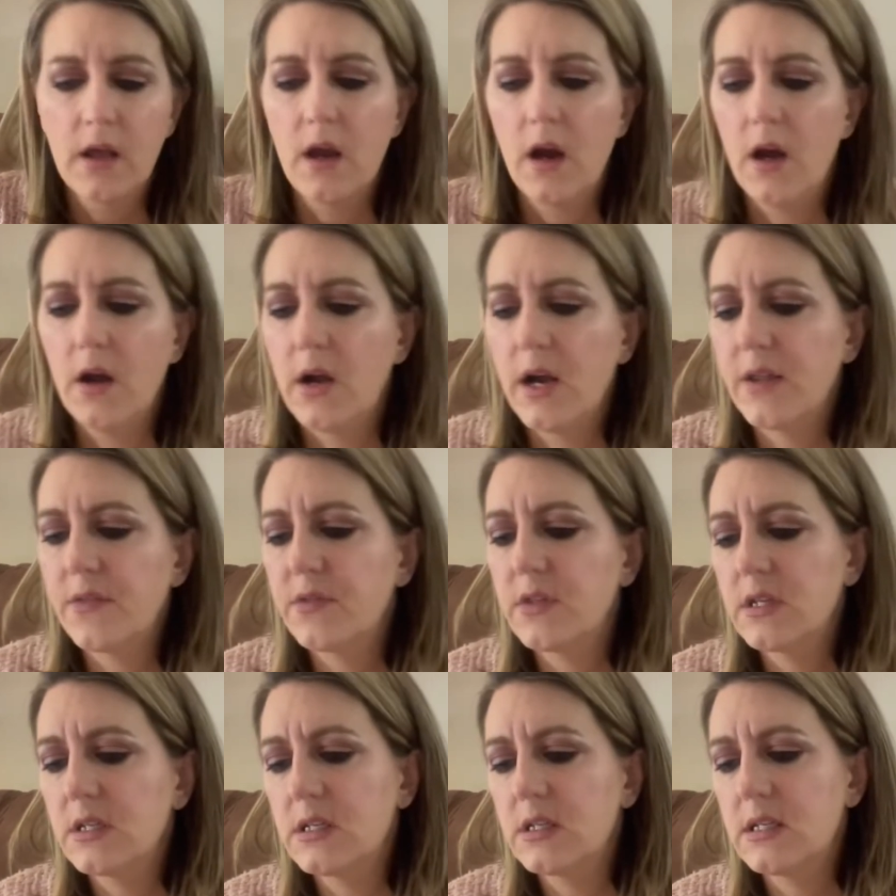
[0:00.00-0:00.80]
All right,
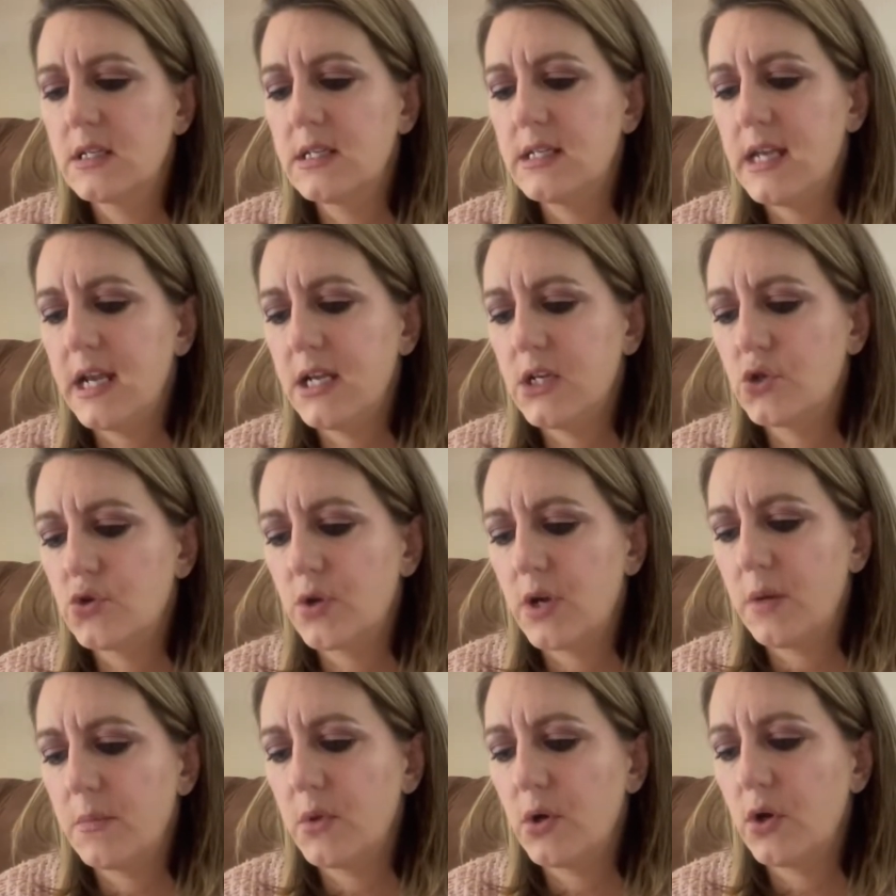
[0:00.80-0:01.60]
this
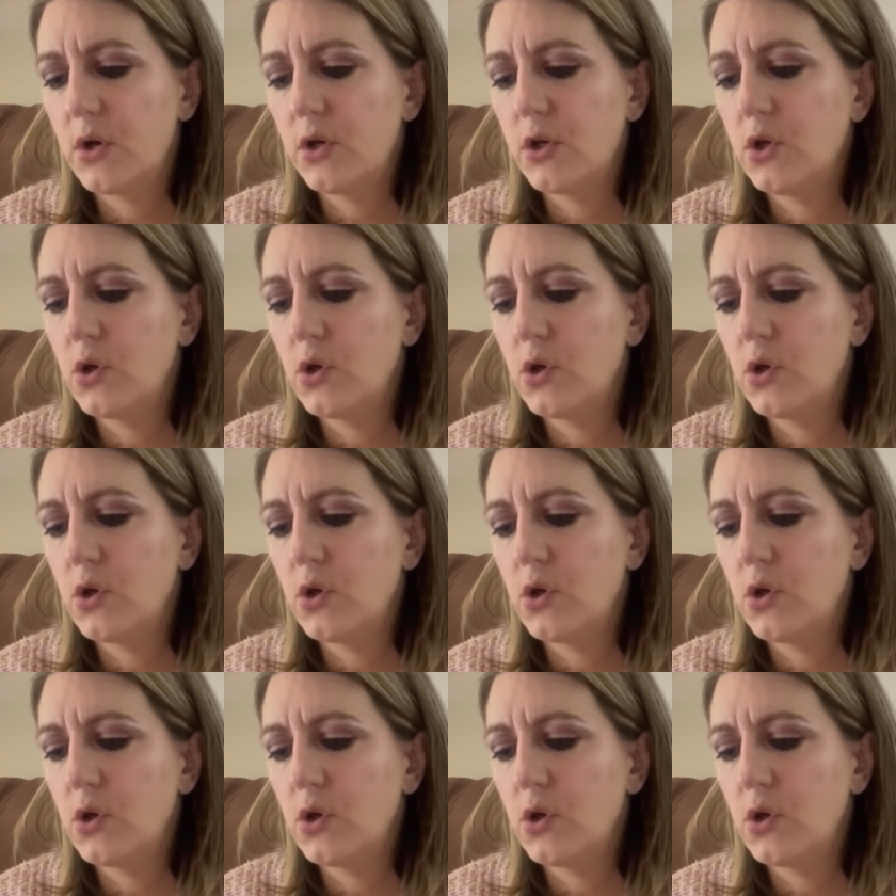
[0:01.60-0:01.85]
Daydreamer,